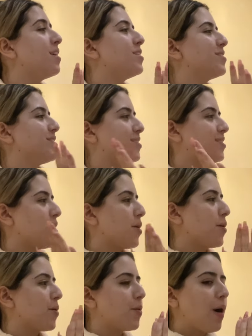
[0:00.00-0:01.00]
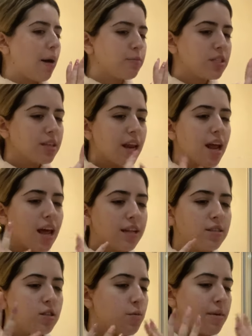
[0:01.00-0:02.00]
So I'm just gonna
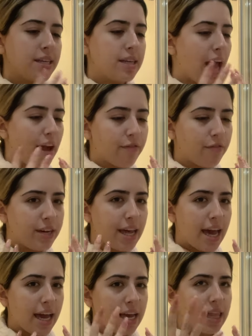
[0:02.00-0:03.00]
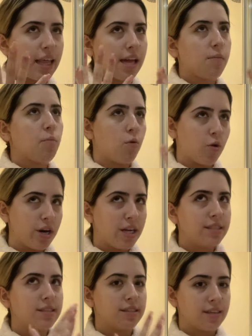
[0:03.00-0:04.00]
do my everyday like
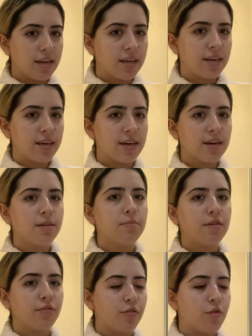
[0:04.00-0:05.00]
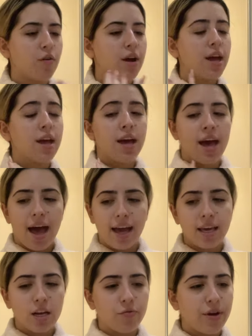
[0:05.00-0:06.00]
morning skincare before I
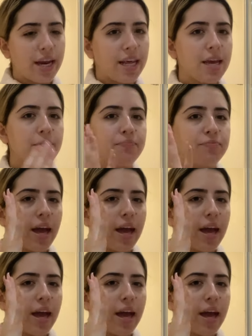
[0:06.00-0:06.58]
get ready.